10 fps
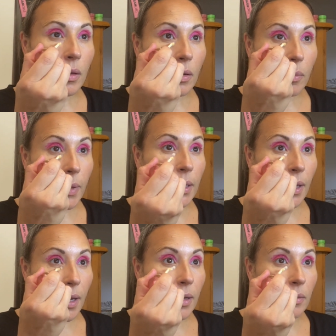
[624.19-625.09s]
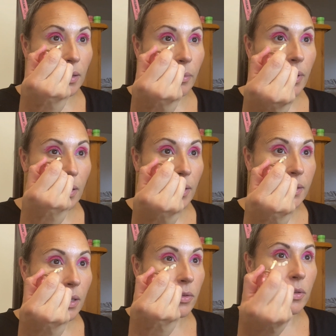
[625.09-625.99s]
I might add a little bit of this
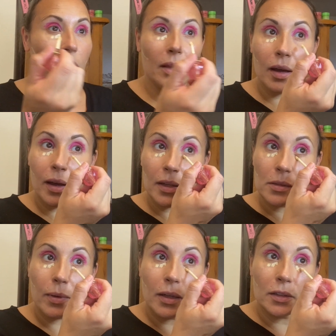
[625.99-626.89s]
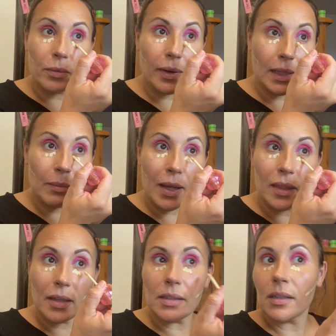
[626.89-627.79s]
underneath the eye as well to really make
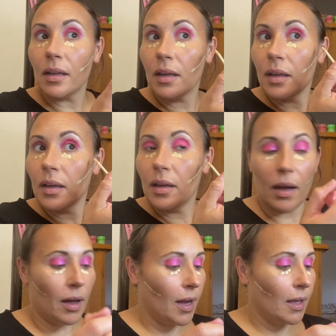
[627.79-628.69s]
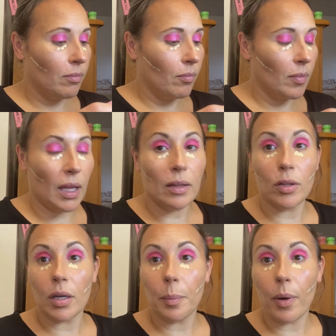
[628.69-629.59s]
this eye
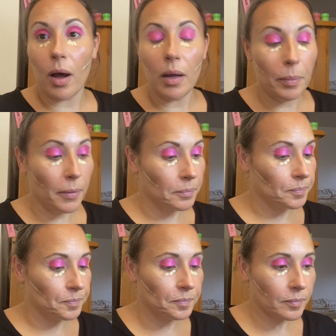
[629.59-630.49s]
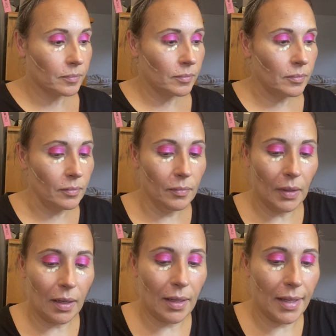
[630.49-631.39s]
look pop.
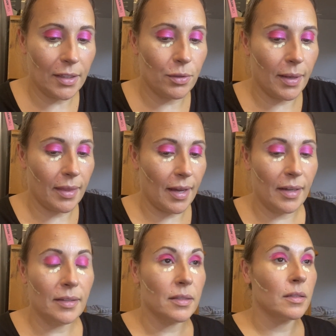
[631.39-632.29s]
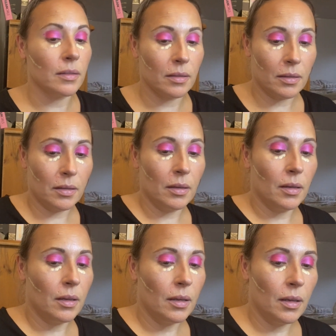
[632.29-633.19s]
I like doing that.
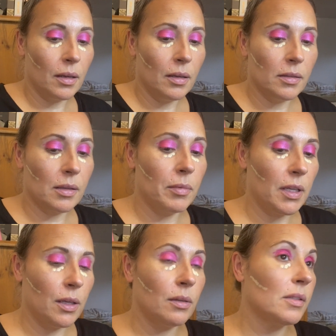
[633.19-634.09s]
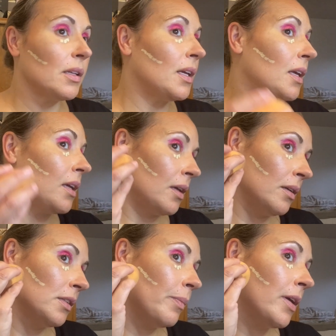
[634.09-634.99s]
So I'm going to use a
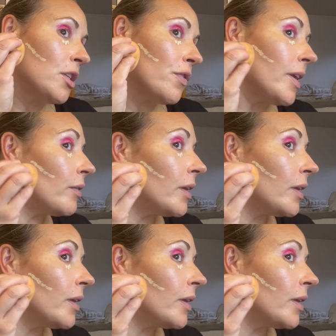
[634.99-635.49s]
sponge for down